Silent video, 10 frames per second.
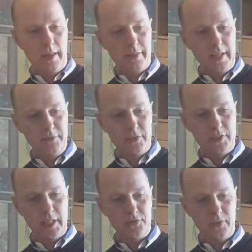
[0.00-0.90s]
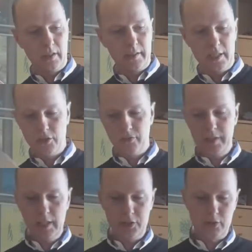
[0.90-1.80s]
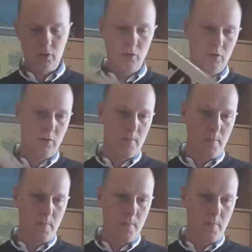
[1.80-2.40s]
I think, for JazzFunk. There's a really strong